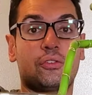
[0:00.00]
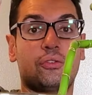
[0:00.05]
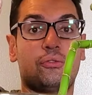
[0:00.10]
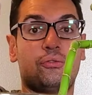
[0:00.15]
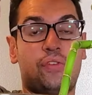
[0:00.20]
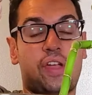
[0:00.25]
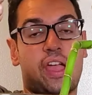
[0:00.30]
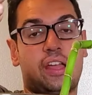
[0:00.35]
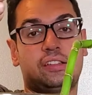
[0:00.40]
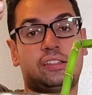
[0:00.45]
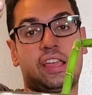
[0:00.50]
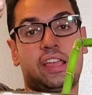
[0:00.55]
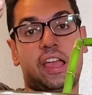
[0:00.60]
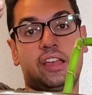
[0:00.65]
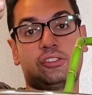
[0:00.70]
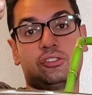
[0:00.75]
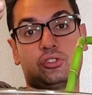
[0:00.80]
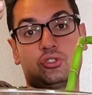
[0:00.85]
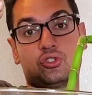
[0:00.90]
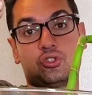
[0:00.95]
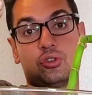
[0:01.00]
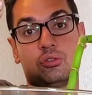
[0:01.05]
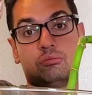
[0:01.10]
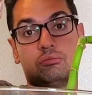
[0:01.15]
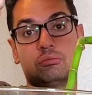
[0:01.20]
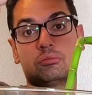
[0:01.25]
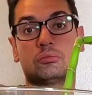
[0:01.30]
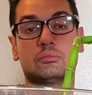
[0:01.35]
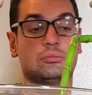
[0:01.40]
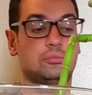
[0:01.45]
fantastic shoe.
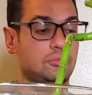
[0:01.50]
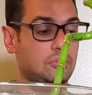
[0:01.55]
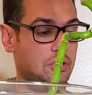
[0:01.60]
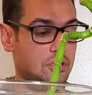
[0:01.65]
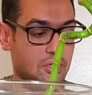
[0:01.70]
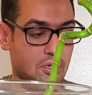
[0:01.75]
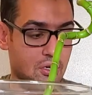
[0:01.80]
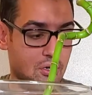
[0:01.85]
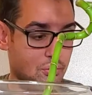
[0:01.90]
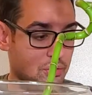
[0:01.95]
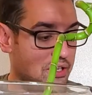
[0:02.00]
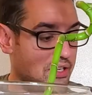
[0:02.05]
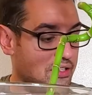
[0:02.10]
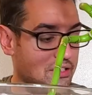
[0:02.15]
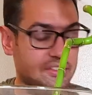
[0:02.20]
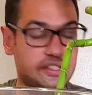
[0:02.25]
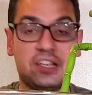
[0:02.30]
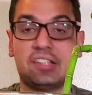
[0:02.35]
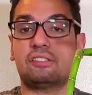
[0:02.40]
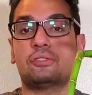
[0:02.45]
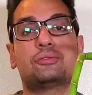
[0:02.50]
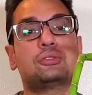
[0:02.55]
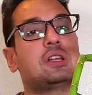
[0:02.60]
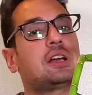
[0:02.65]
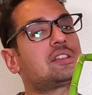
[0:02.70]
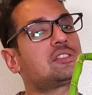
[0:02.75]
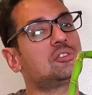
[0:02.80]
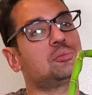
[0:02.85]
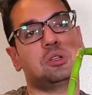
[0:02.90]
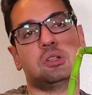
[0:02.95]
Decent
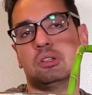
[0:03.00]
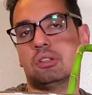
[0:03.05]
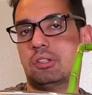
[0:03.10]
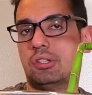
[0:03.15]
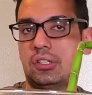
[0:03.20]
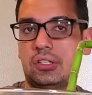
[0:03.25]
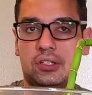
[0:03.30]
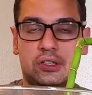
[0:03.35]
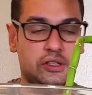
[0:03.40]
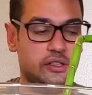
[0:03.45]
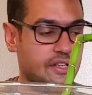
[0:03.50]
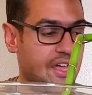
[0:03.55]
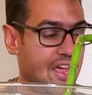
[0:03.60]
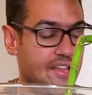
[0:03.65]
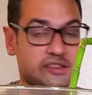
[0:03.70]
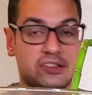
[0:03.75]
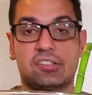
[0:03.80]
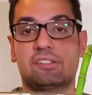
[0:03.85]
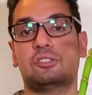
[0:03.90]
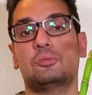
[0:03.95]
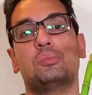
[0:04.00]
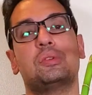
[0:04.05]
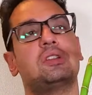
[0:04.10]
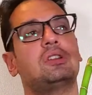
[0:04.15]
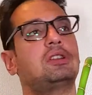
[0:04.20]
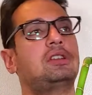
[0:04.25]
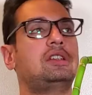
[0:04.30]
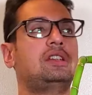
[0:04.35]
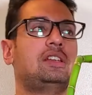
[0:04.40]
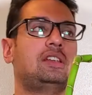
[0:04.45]
flexibility, it has the
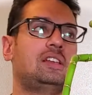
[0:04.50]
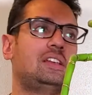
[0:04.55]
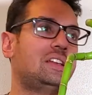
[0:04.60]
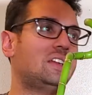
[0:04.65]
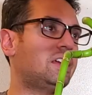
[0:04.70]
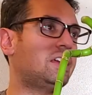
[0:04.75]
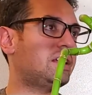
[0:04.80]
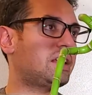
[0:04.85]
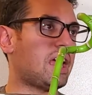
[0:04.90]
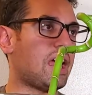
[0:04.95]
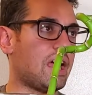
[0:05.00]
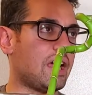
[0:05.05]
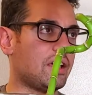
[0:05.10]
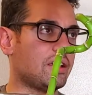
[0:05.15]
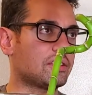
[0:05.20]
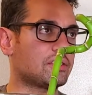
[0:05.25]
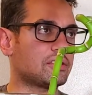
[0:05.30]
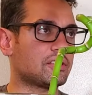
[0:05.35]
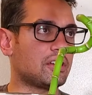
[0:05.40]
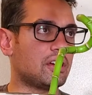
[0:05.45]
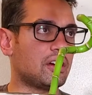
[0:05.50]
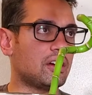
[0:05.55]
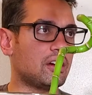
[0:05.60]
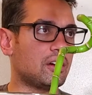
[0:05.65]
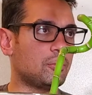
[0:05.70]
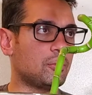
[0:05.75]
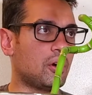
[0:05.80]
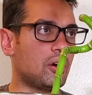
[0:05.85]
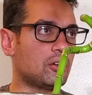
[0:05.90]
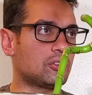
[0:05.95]
stability, it has
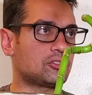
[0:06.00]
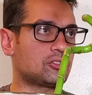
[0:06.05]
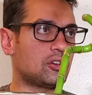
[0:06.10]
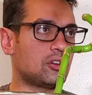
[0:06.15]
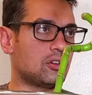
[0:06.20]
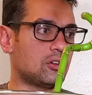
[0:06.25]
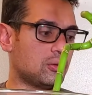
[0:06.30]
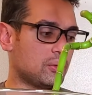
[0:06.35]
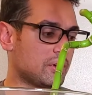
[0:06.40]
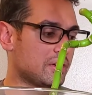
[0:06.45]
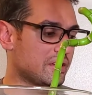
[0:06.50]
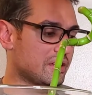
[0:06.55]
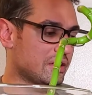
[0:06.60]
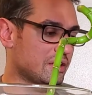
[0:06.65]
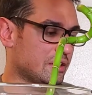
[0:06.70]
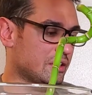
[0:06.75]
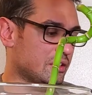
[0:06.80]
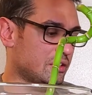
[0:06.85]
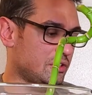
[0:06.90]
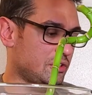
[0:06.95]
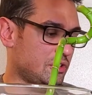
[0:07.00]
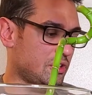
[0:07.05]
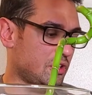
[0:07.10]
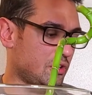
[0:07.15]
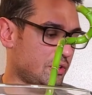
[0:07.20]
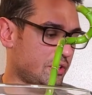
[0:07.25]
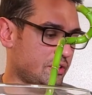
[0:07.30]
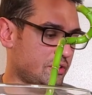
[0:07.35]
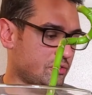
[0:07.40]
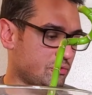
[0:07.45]
also,
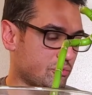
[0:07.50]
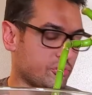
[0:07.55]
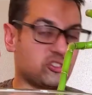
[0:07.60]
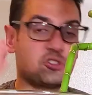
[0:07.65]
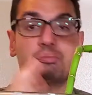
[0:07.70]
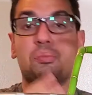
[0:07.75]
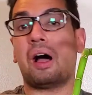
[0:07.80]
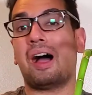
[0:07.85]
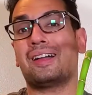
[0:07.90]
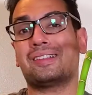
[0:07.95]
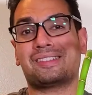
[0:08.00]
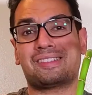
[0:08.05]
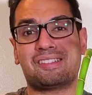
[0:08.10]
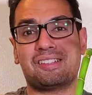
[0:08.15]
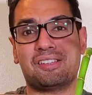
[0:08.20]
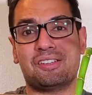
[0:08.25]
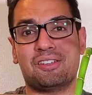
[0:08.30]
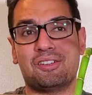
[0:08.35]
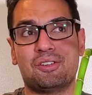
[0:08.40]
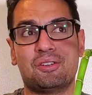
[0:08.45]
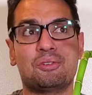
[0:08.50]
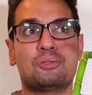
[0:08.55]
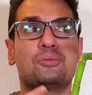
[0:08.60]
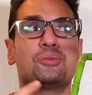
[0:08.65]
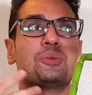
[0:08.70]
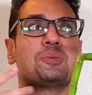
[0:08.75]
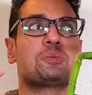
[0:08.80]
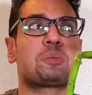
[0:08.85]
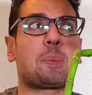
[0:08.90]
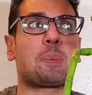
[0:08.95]
it's
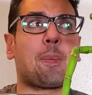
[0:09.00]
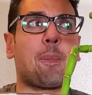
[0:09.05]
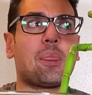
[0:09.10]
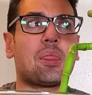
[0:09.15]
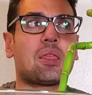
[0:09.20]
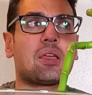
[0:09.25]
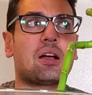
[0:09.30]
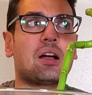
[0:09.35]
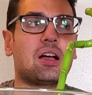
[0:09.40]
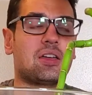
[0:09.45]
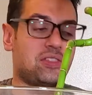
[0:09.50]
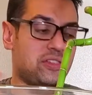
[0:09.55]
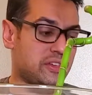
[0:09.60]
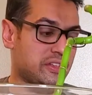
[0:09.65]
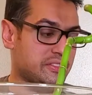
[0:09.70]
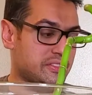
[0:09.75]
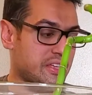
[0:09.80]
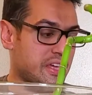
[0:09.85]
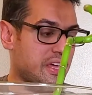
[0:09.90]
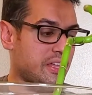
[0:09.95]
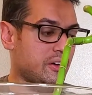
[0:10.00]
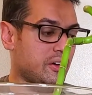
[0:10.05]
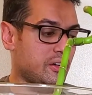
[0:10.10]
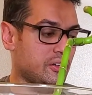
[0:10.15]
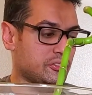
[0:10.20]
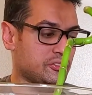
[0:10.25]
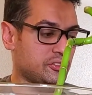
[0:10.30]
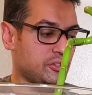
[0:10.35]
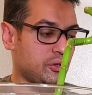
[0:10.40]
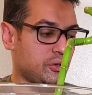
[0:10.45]
responsive. I think that
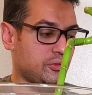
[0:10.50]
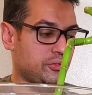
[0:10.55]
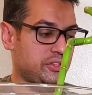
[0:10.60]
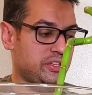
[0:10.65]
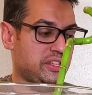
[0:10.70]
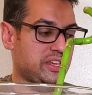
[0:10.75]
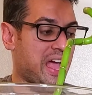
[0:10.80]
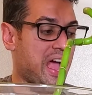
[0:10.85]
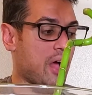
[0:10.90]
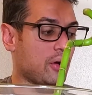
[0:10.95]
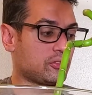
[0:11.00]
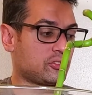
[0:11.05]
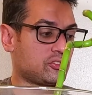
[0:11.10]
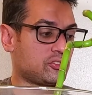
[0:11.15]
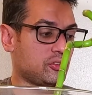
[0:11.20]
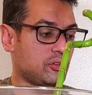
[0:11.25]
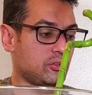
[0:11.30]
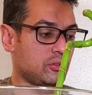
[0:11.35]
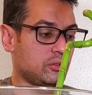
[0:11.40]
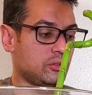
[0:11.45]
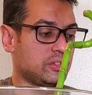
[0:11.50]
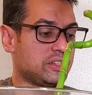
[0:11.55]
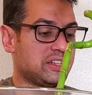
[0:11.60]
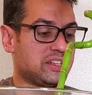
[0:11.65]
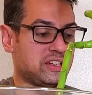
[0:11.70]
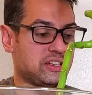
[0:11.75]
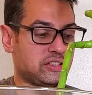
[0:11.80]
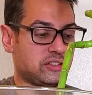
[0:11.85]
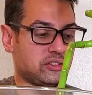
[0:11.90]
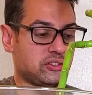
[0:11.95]
also the outsole
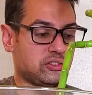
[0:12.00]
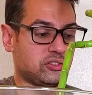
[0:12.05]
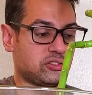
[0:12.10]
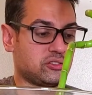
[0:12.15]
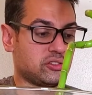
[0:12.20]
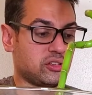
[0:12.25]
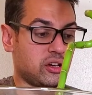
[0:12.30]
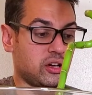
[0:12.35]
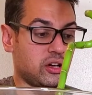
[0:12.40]
is